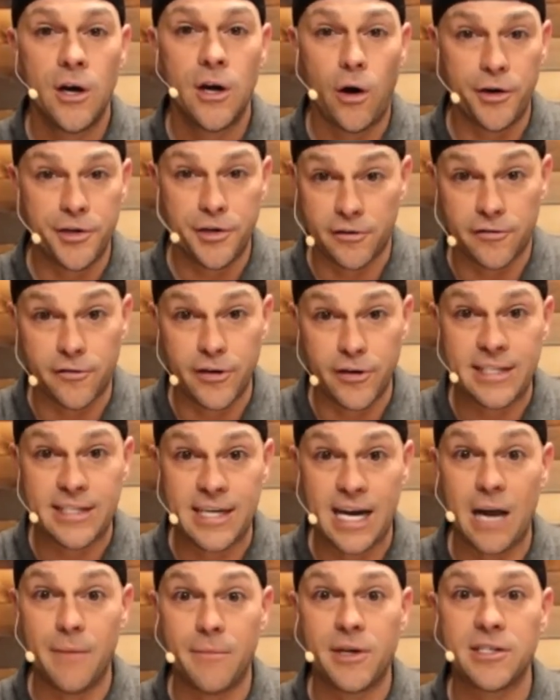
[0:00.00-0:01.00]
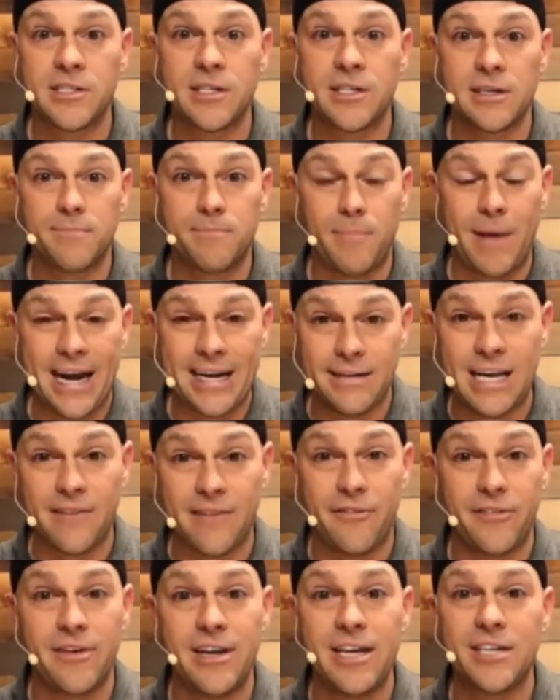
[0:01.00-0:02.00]
on your free time because by
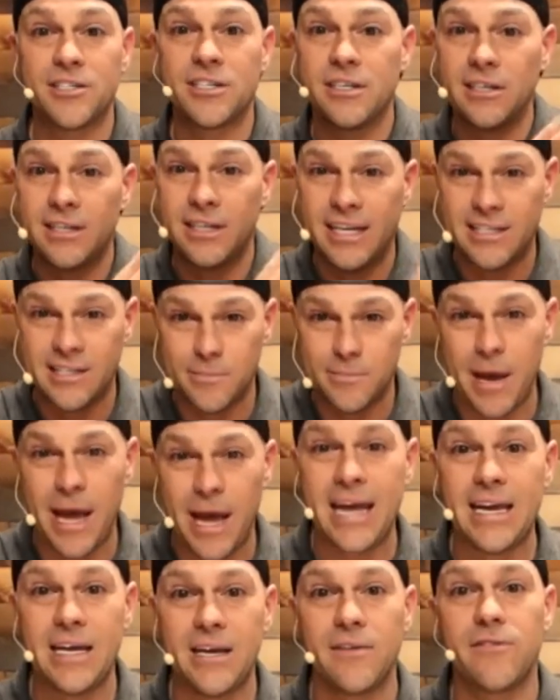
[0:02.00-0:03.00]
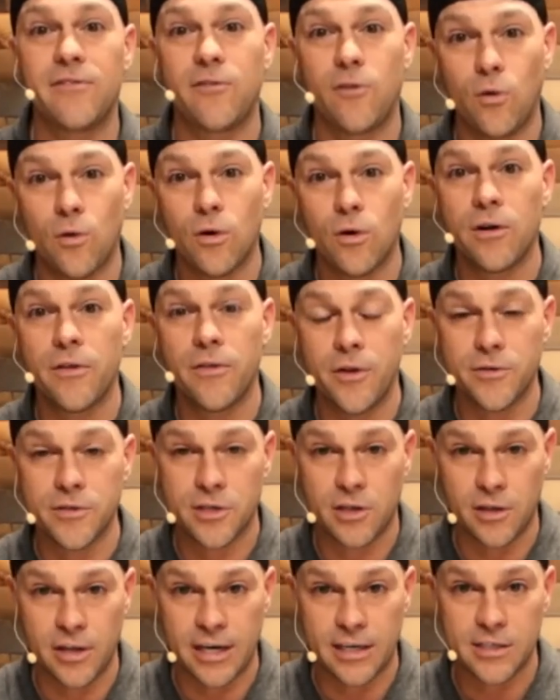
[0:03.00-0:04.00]
definition, it's paying for those
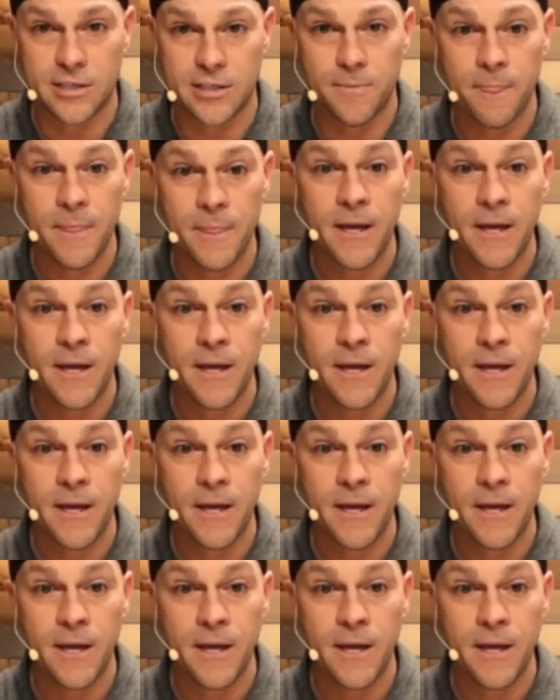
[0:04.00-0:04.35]
clicks.